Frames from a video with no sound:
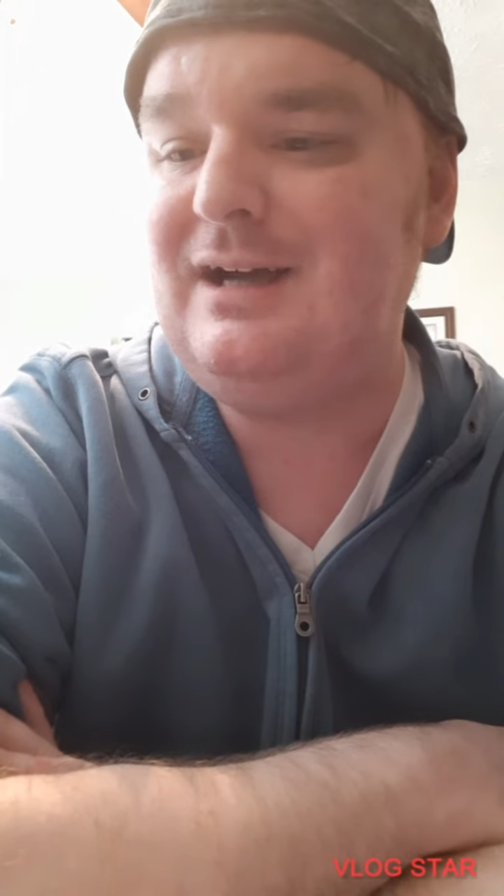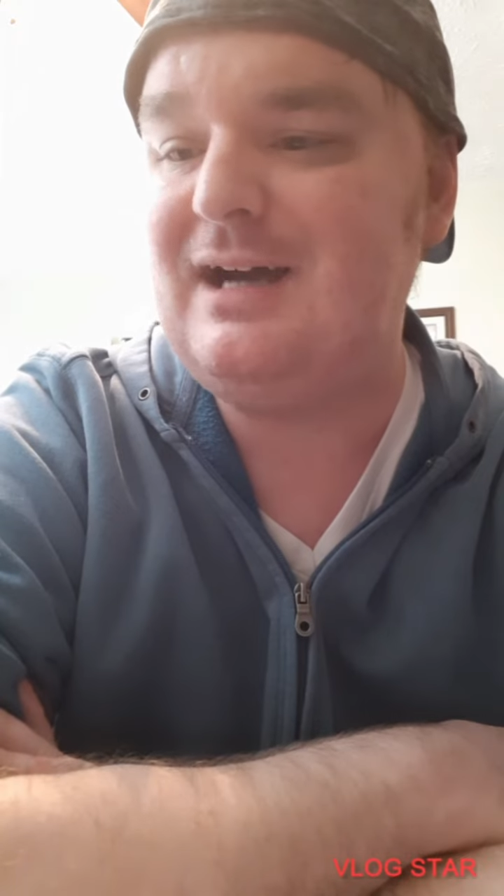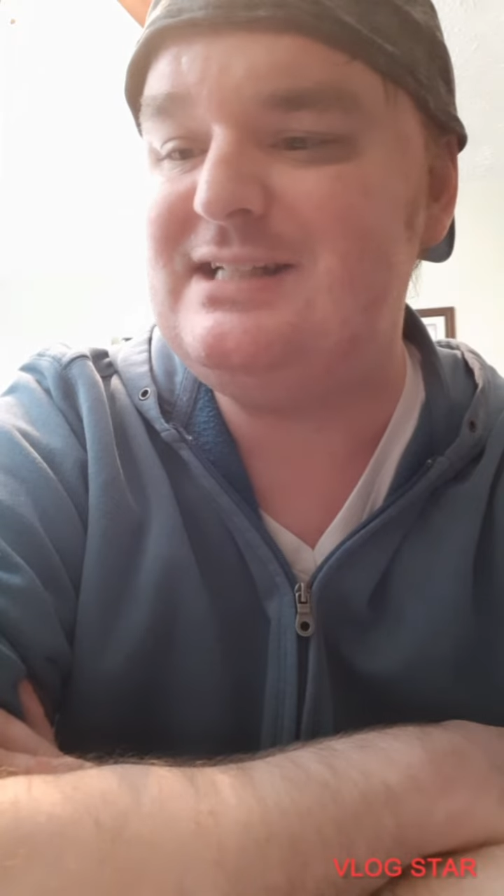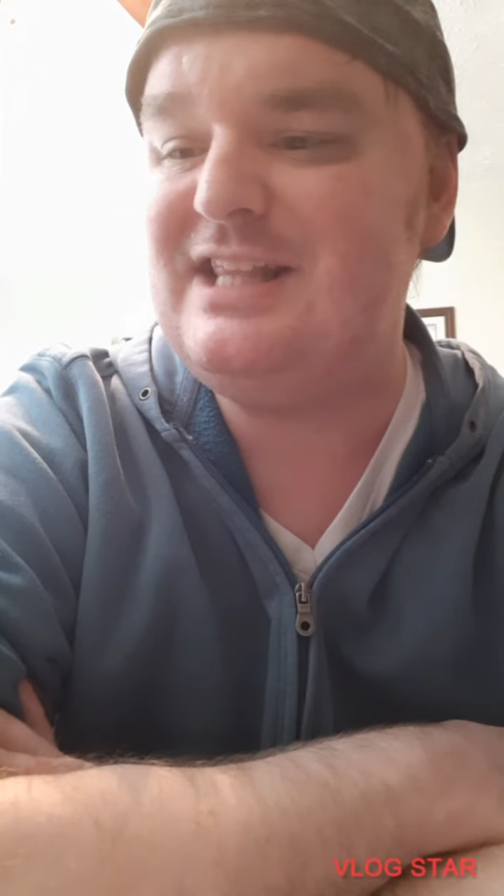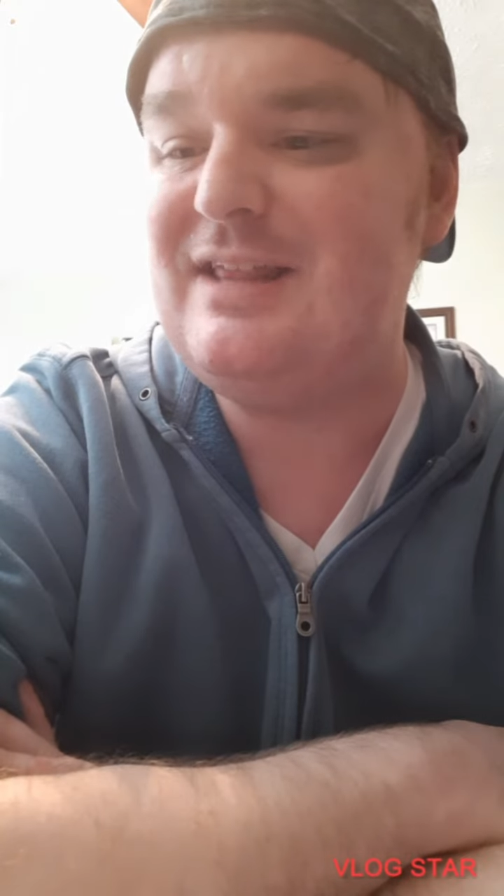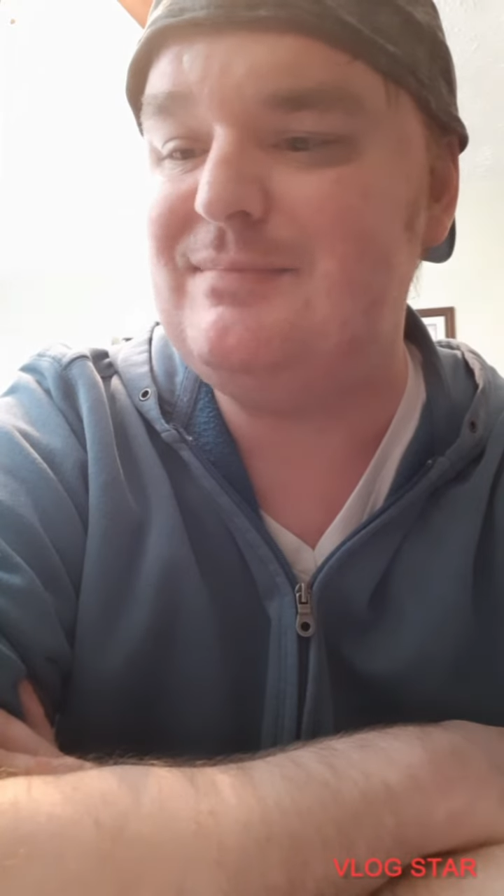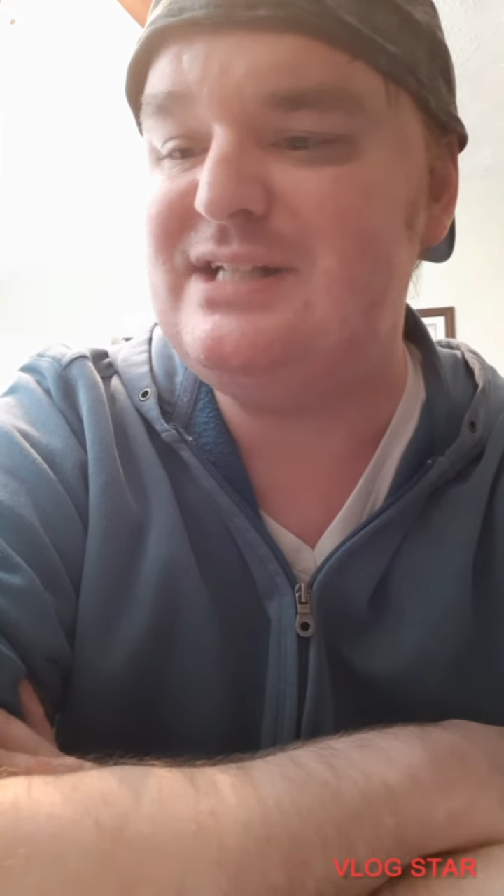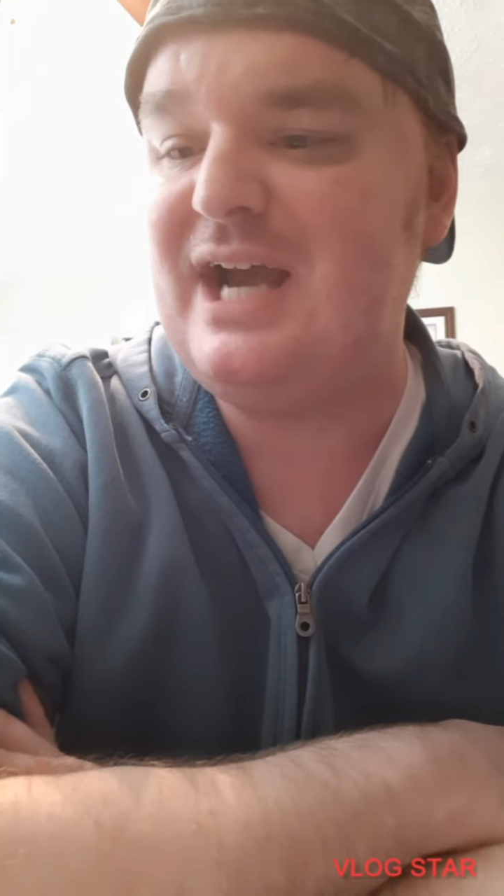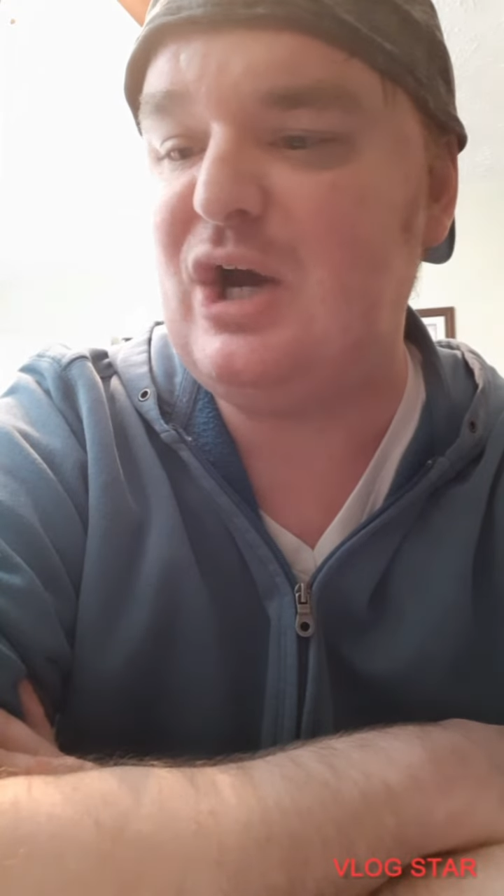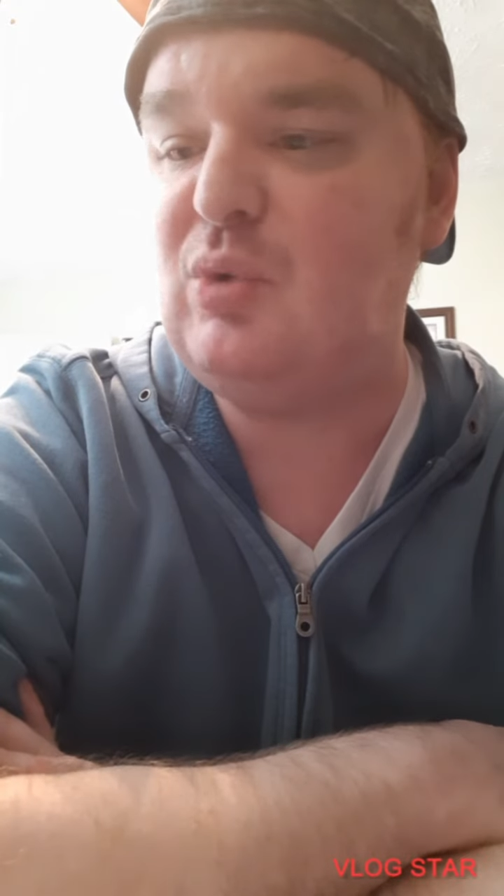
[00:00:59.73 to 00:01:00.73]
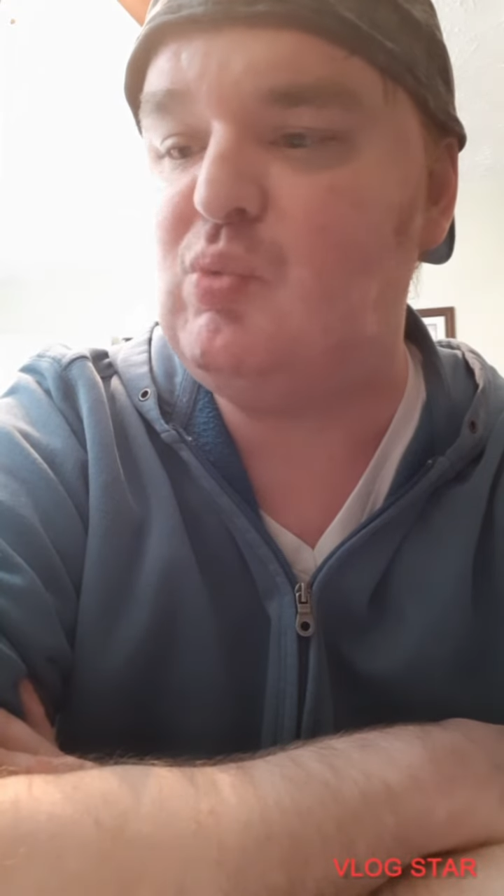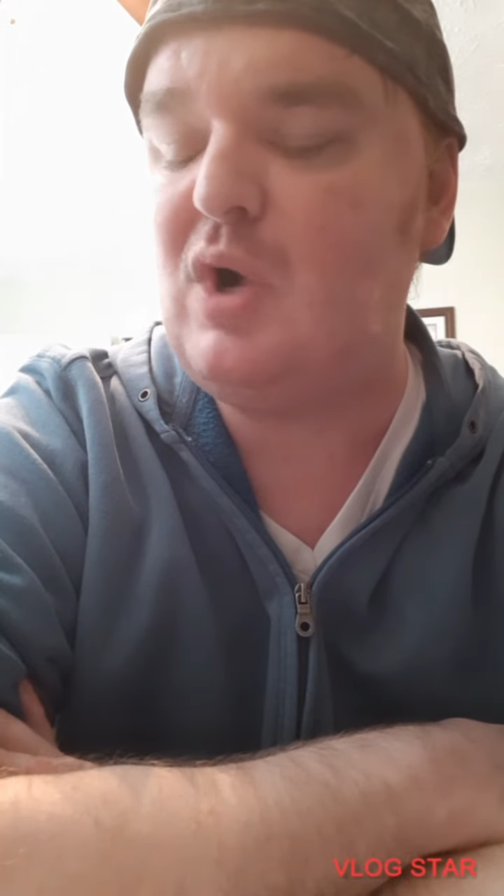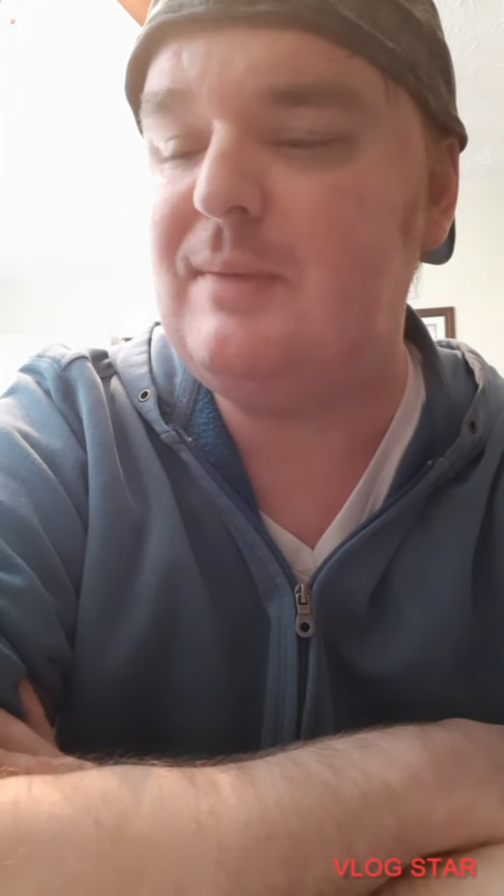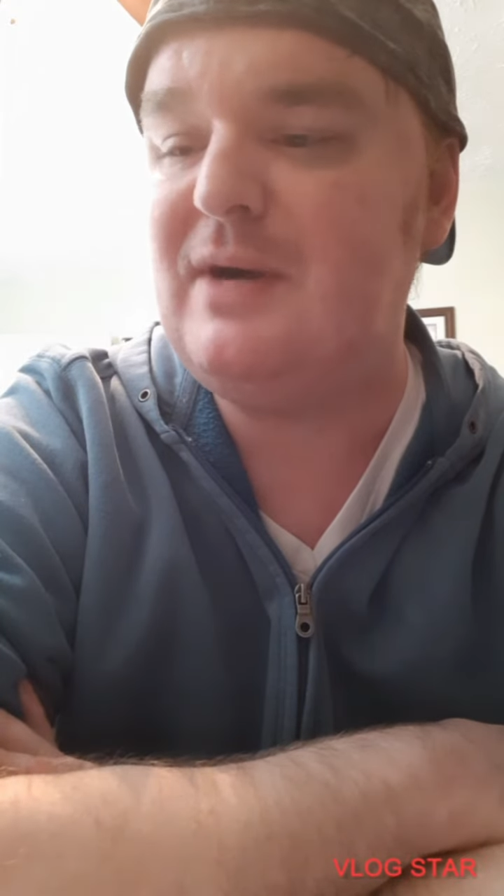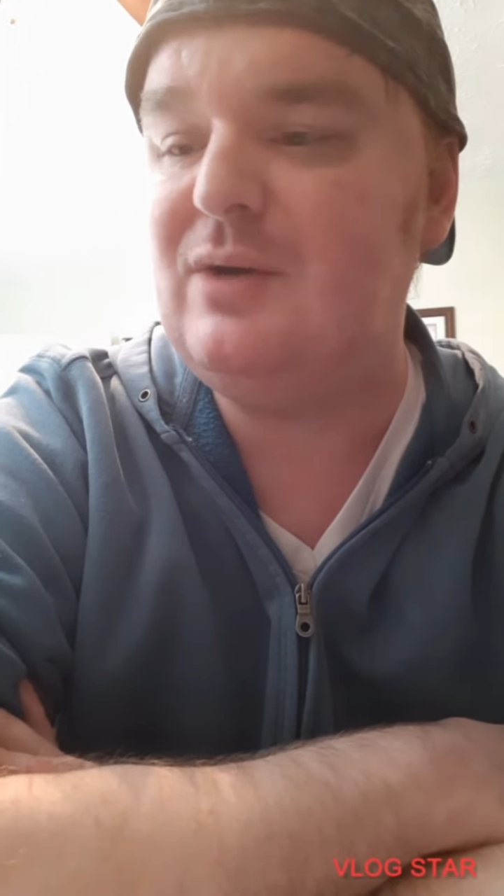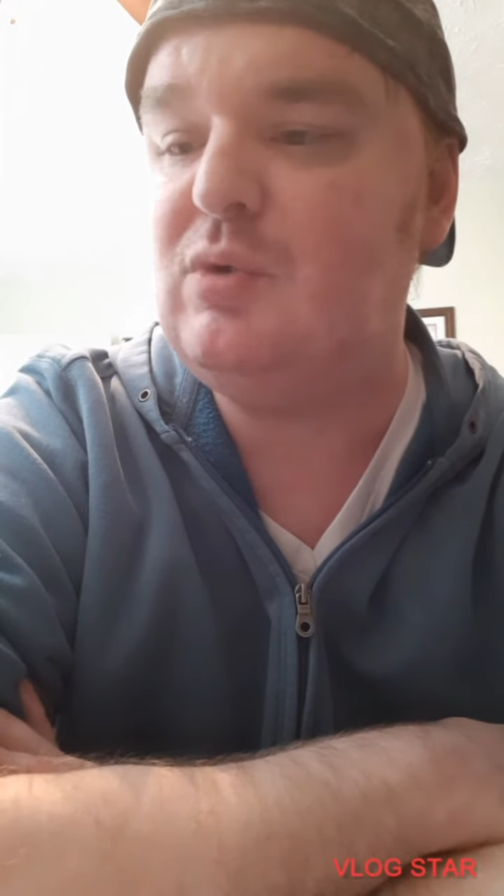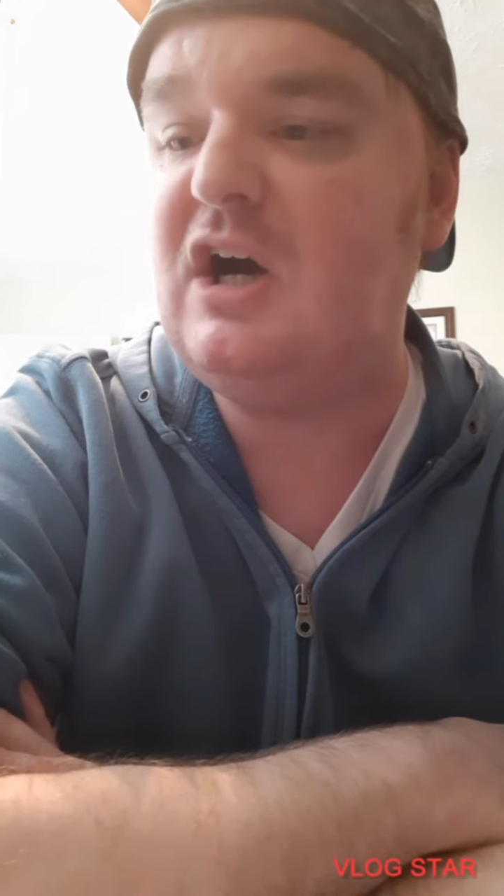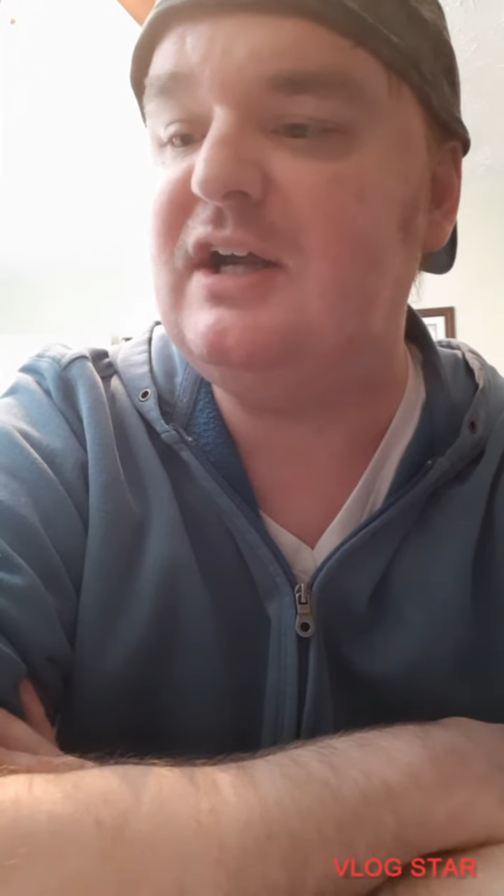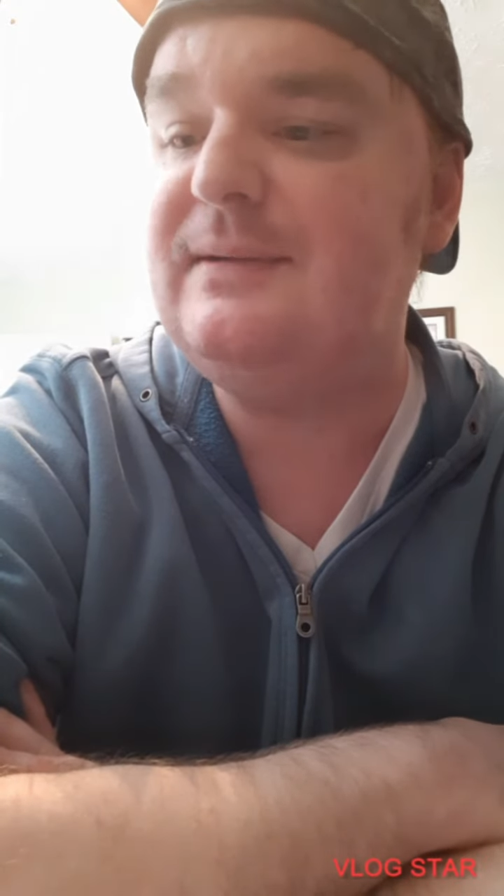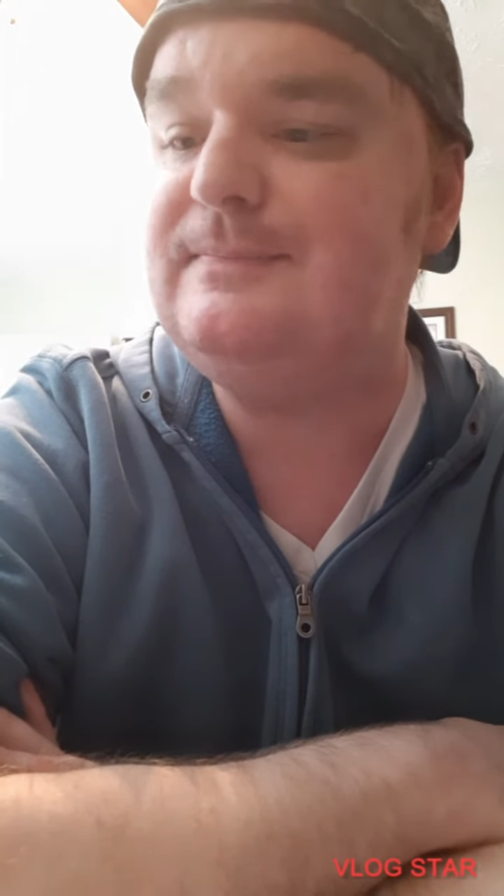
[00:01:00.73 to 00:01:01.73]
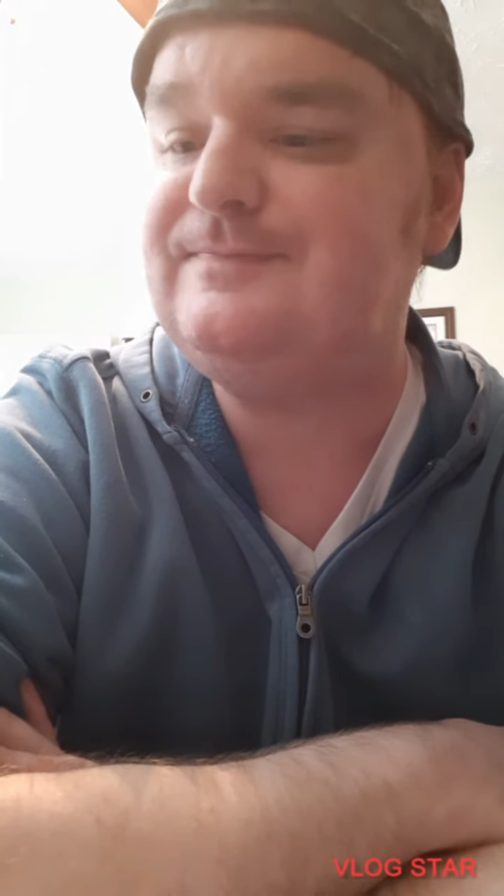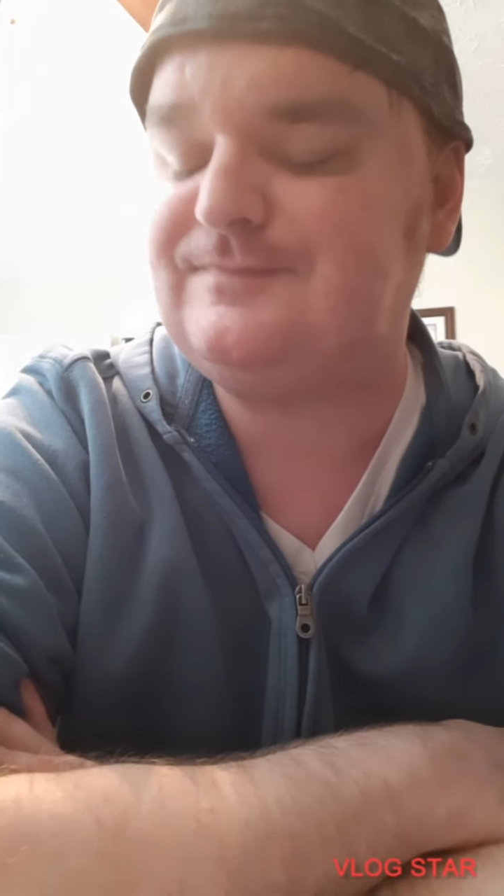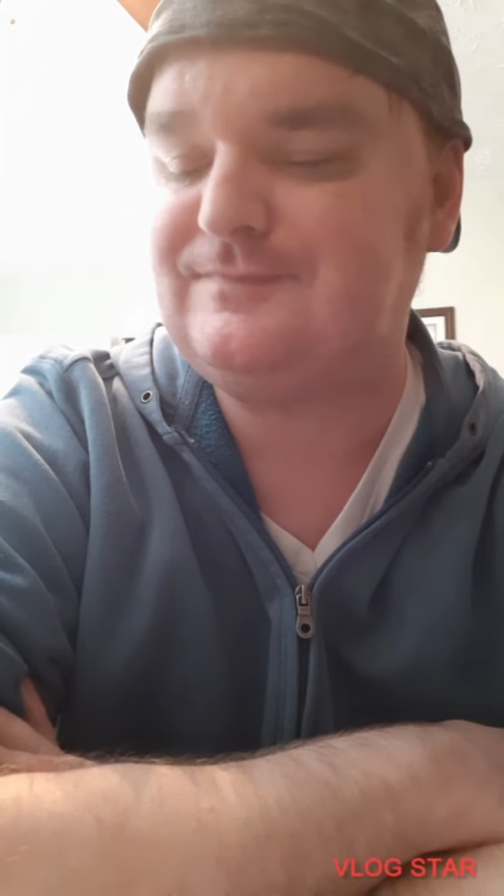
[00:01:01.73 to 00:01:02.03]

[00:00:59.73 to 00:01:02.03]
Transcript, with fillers: hunting them down one by one.